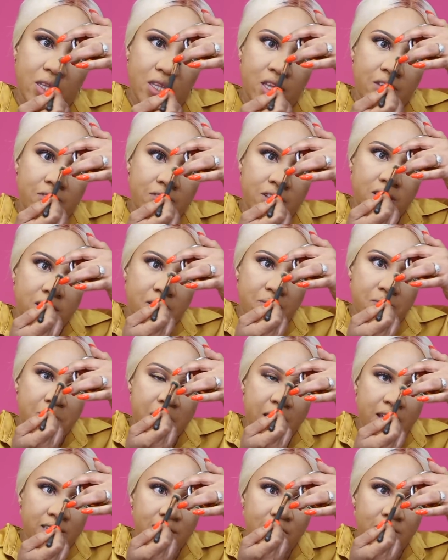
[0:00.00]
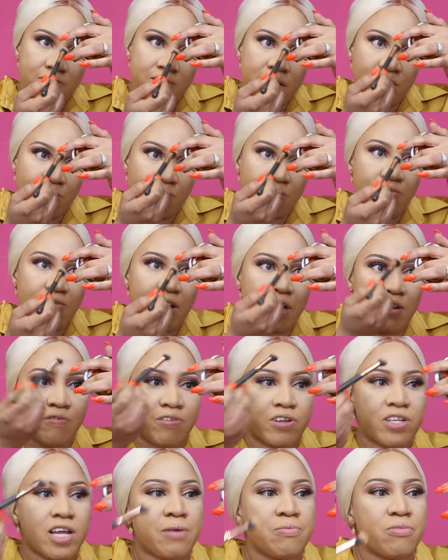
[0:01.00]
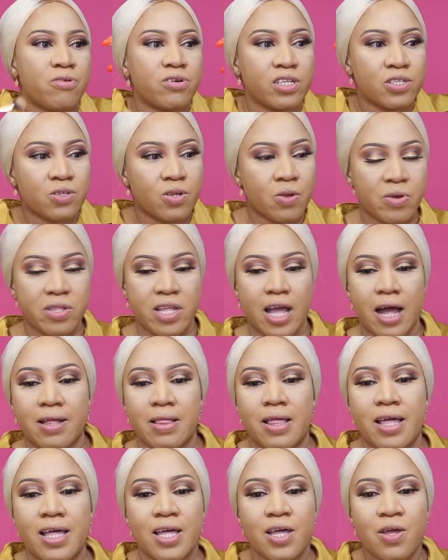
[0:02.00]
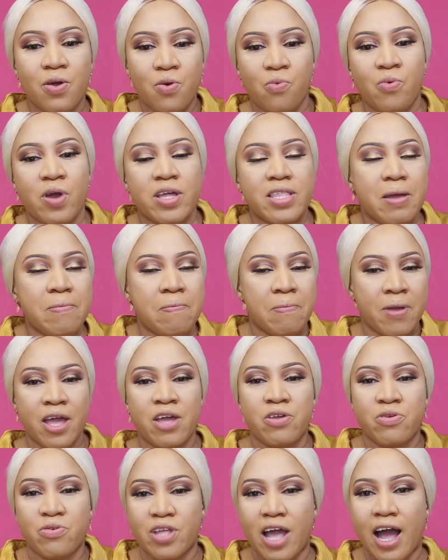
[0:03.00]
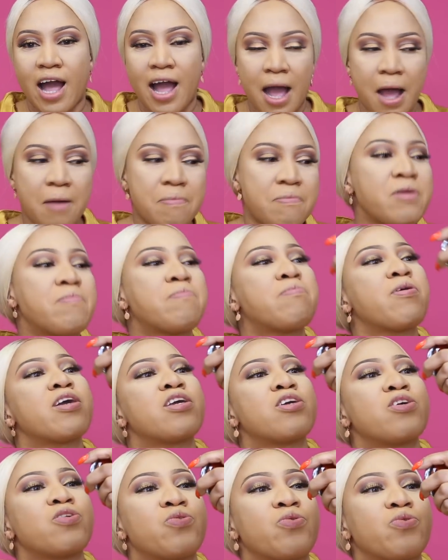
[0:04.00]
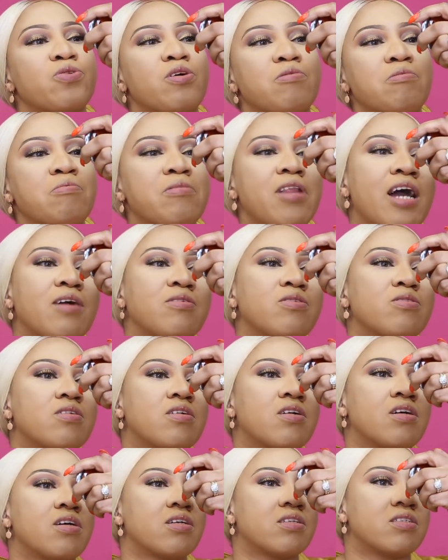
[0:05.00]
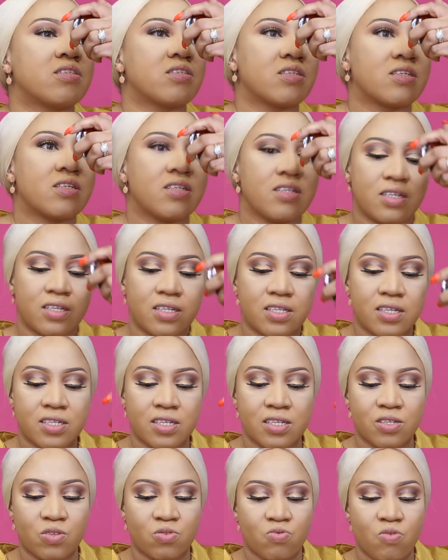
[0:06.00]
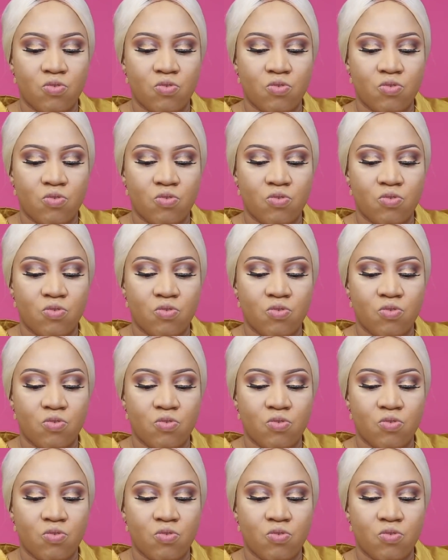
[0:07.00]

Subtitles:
Give them the best, give them good value for their money. So that when they pay you, they are happy paying you. They won't be like, oh God, this is